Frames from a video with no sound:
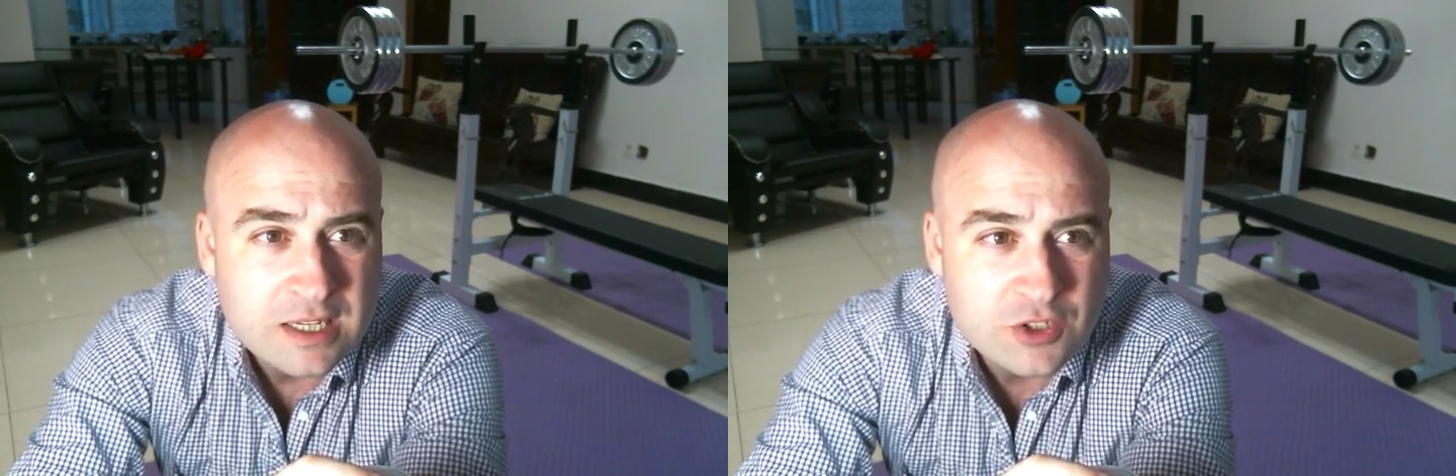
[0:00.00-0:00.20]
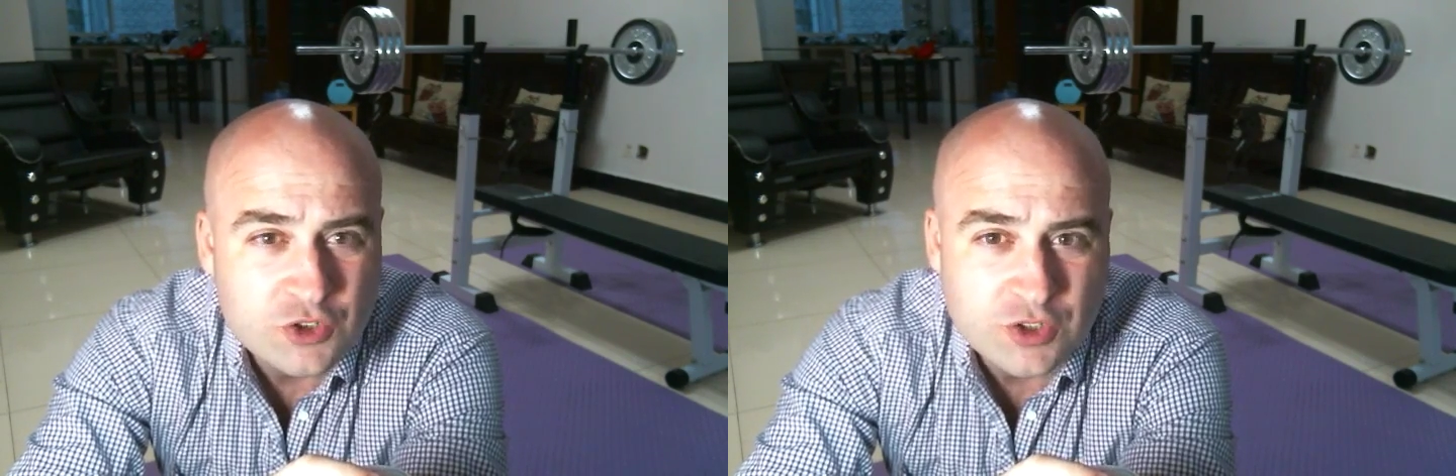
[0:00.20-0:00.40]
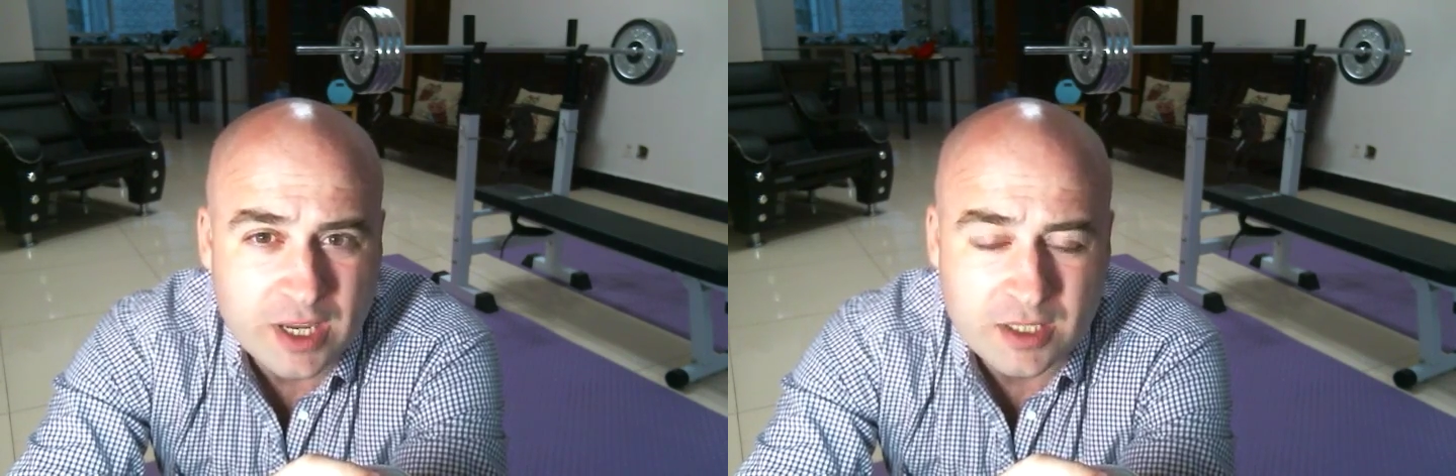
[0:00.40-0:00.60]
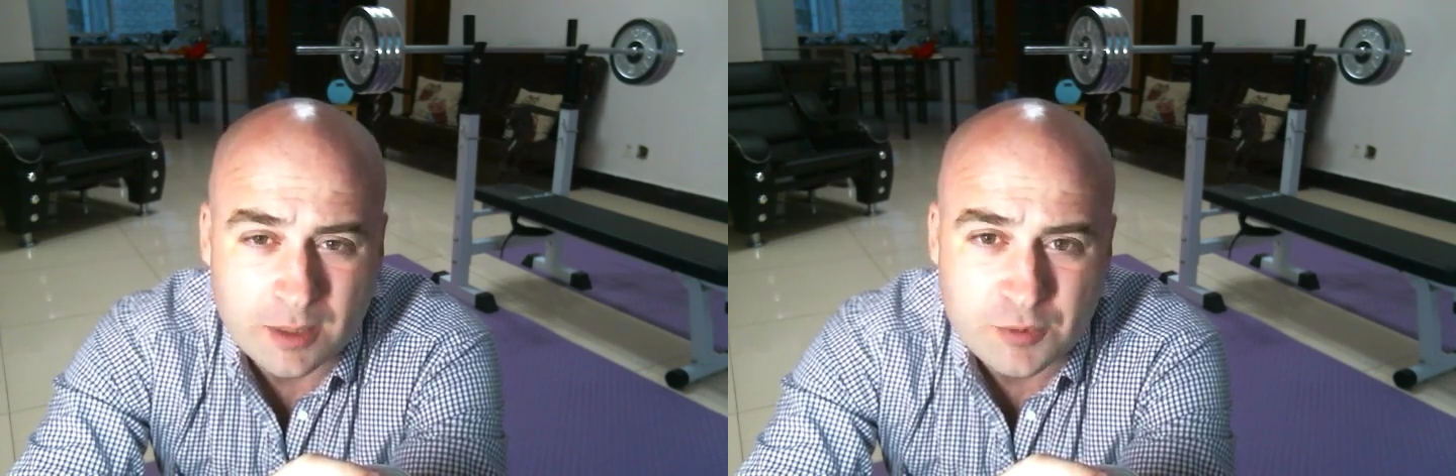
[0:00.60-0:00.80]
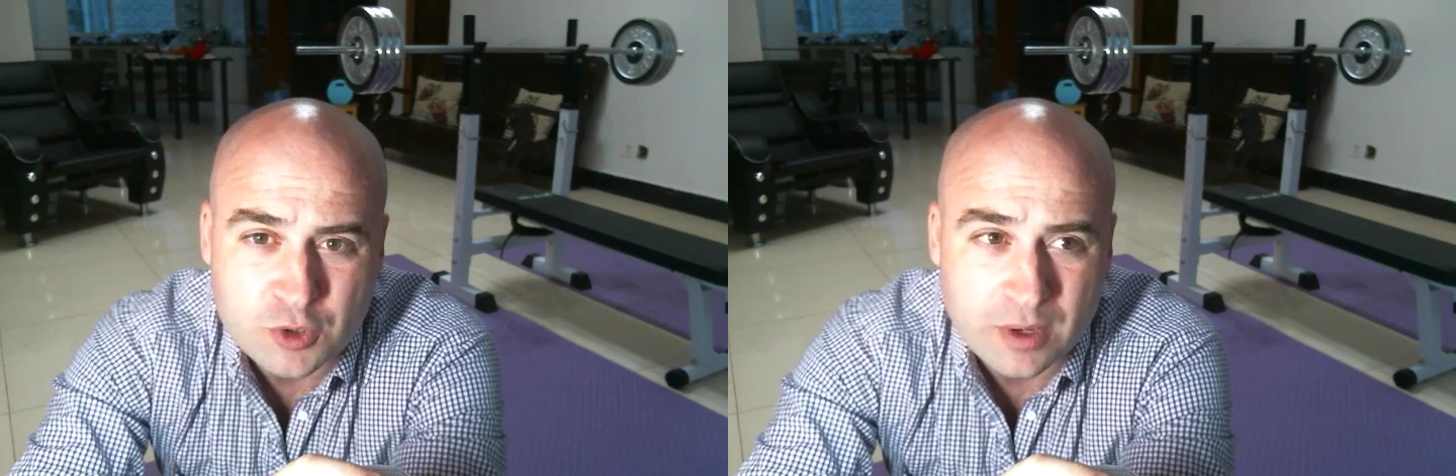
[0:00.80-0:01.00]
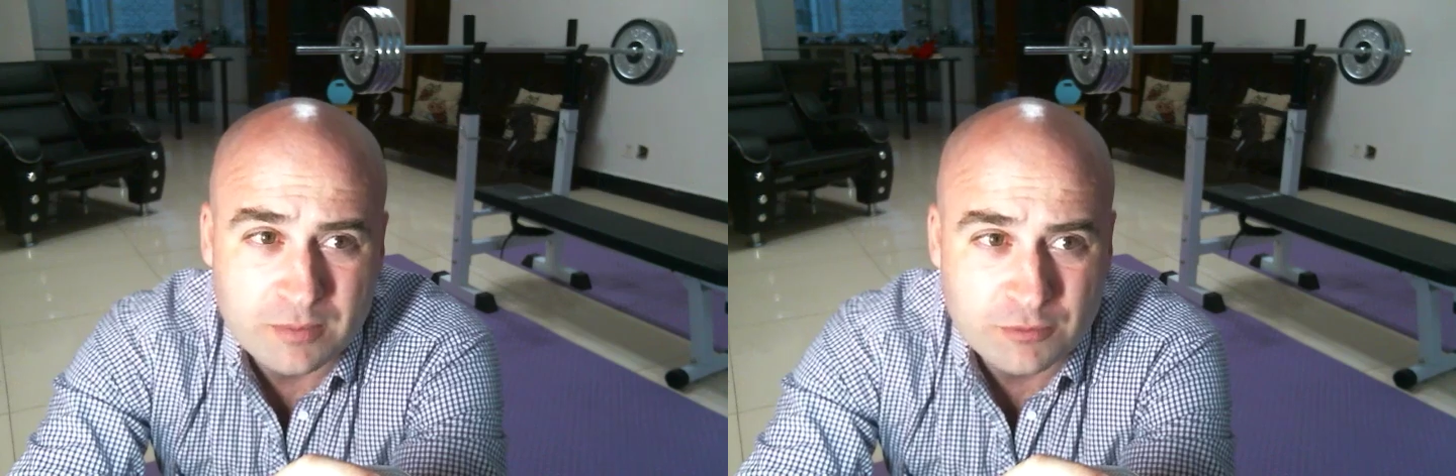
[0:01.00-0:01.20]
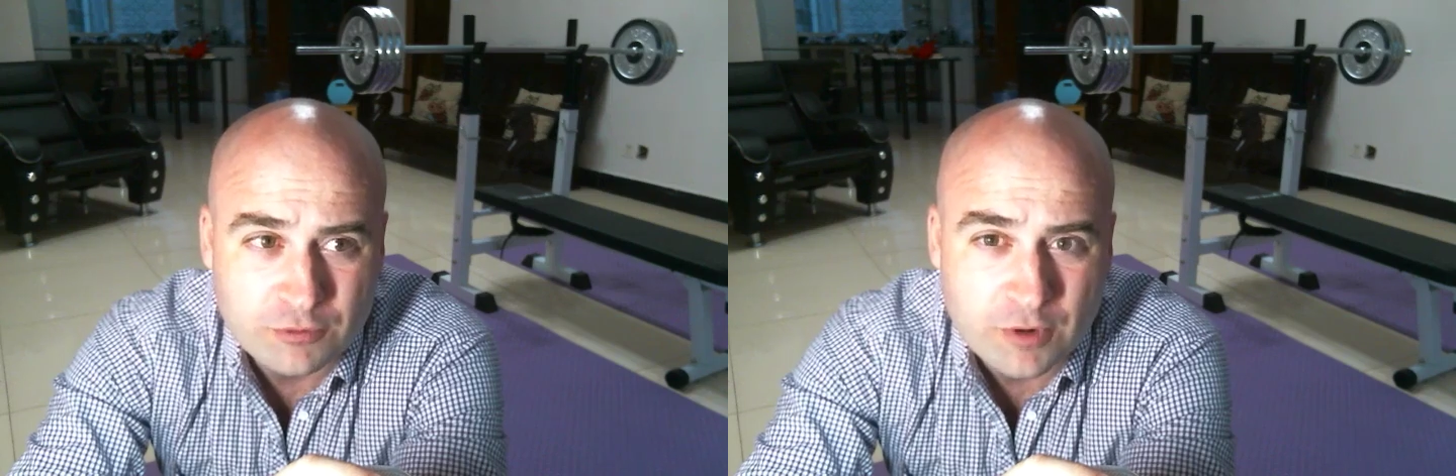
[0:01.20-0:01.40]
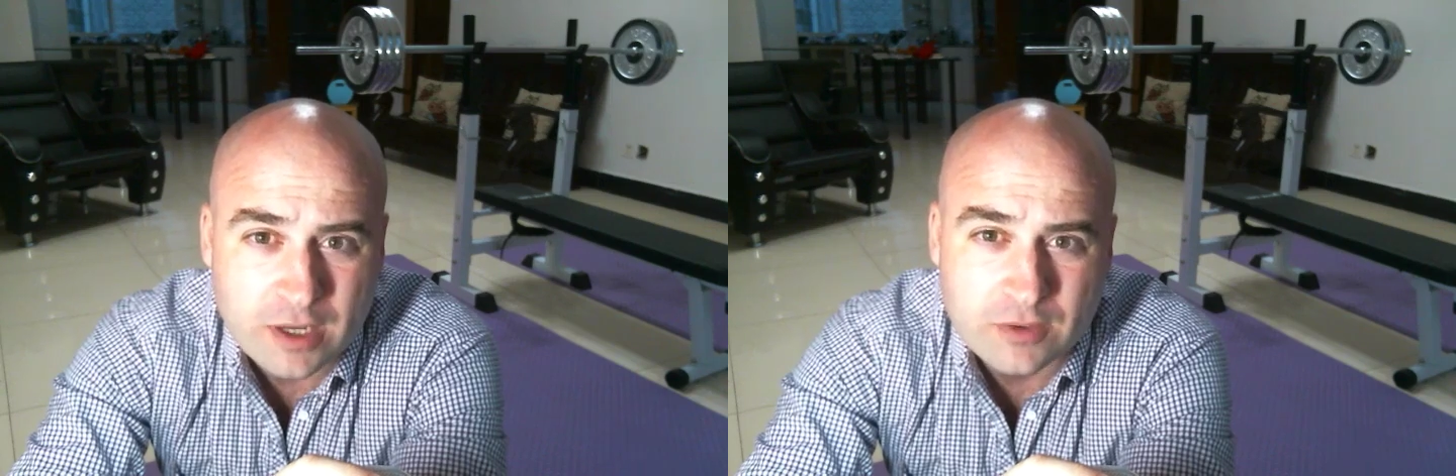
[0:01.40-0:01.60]
to stand up to a
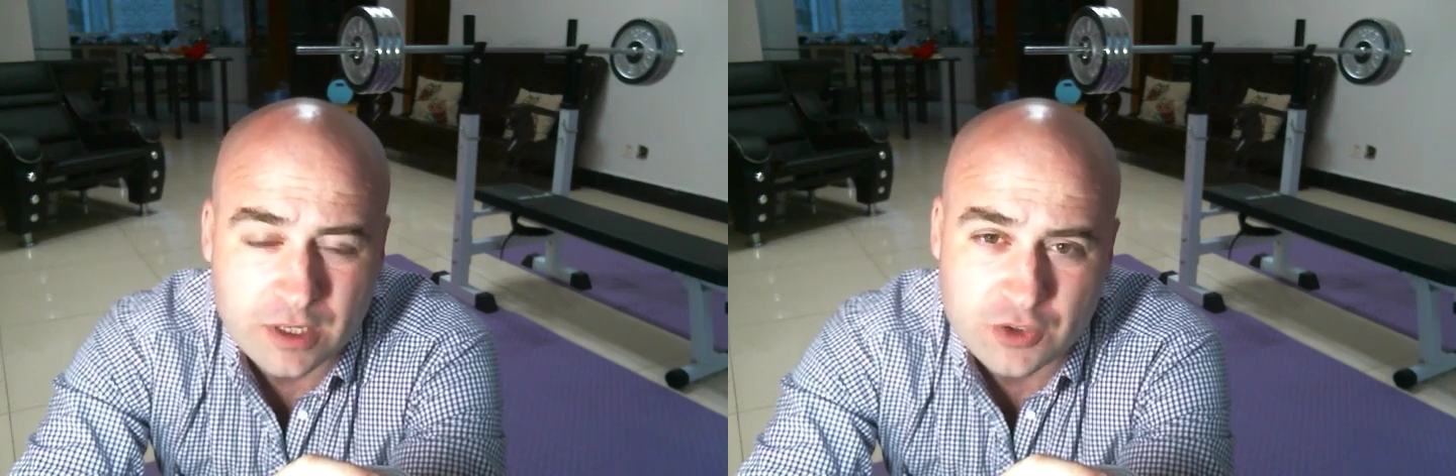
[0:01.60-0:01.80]
frankly